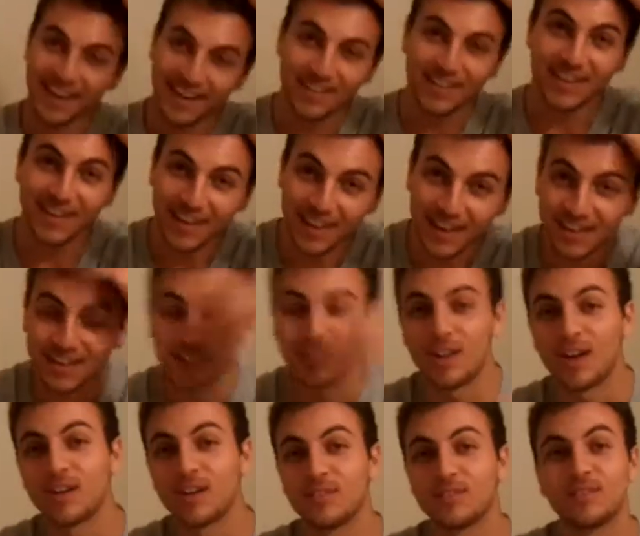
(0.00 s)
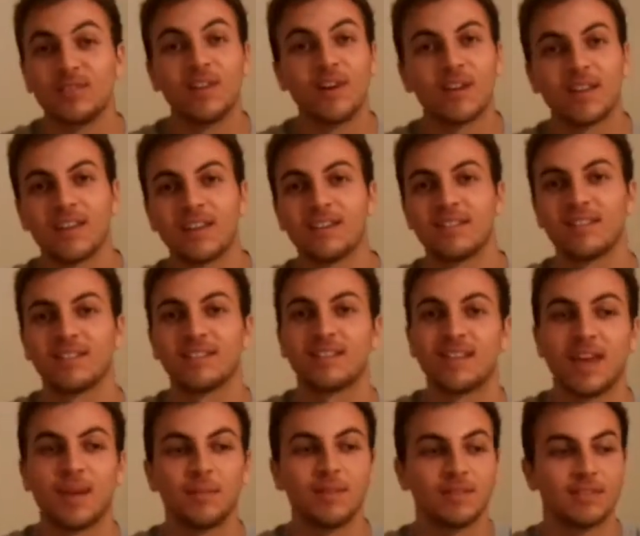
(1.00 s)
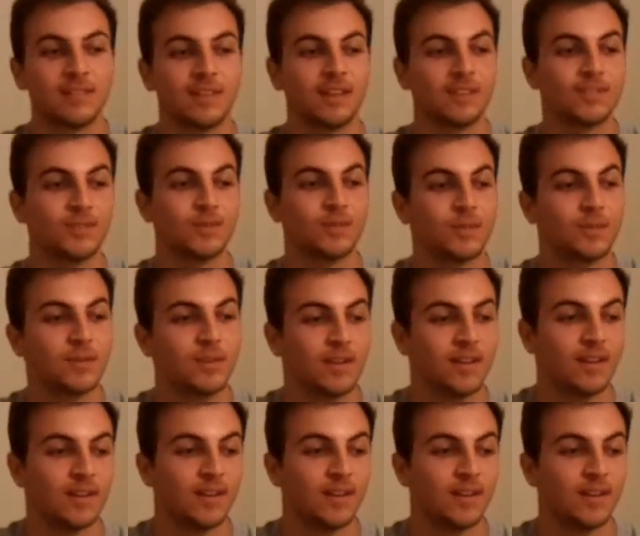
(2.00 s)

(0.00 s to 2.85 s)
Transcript: and a lot of luck came into that too.